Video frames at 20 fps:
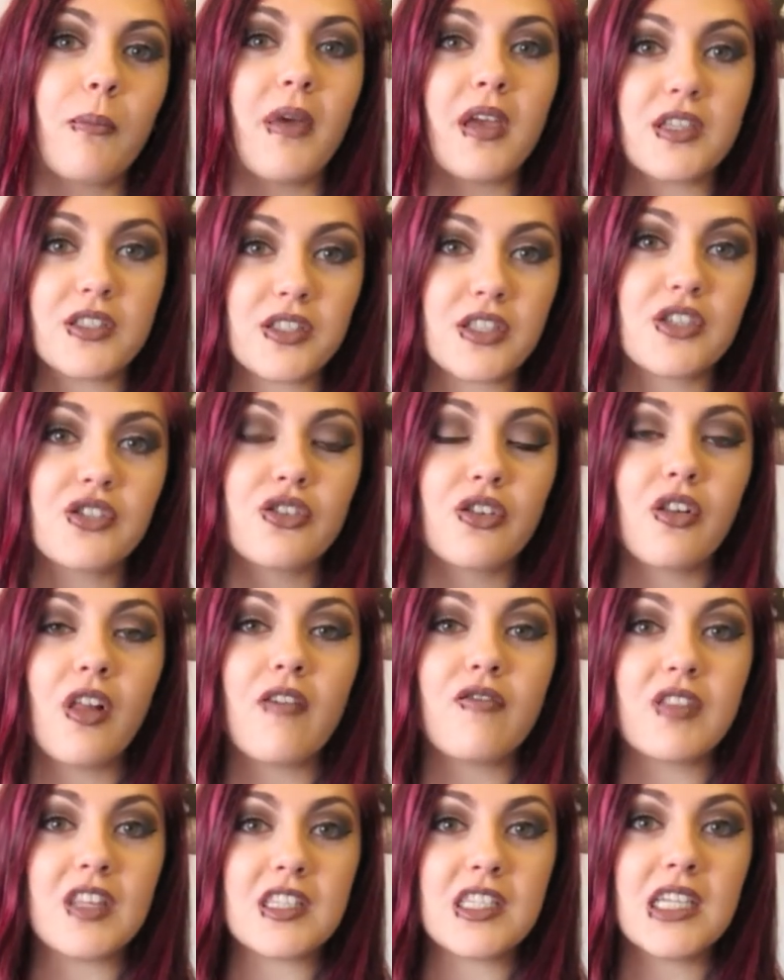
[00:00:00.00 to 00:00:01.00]
my sister
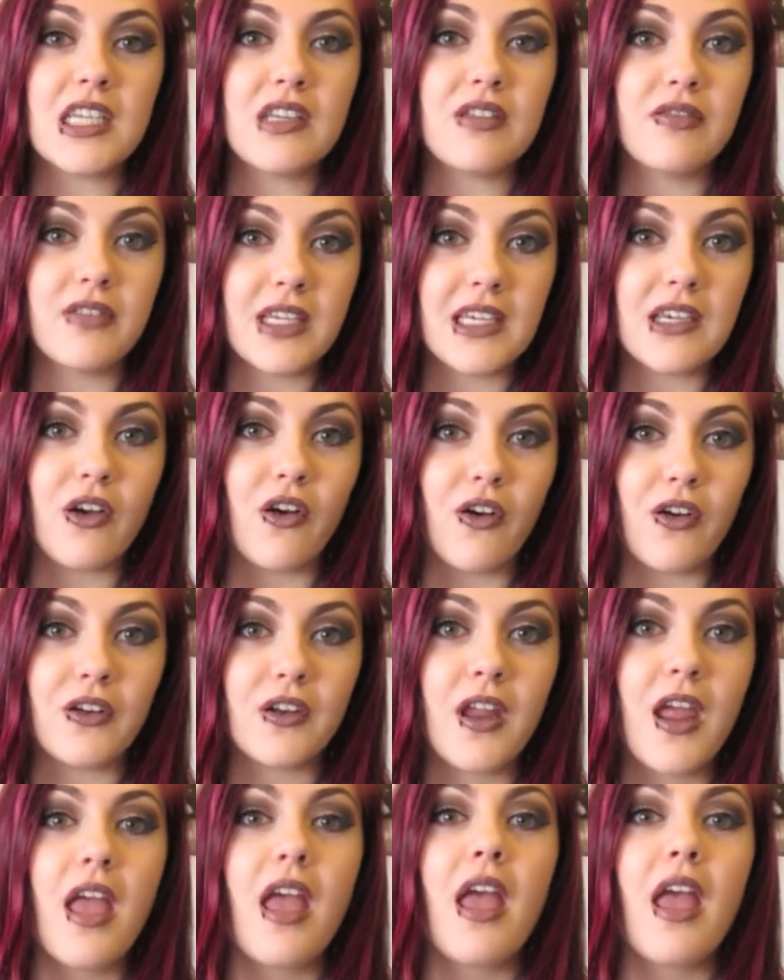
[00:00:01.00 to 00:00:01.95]
left the TV on,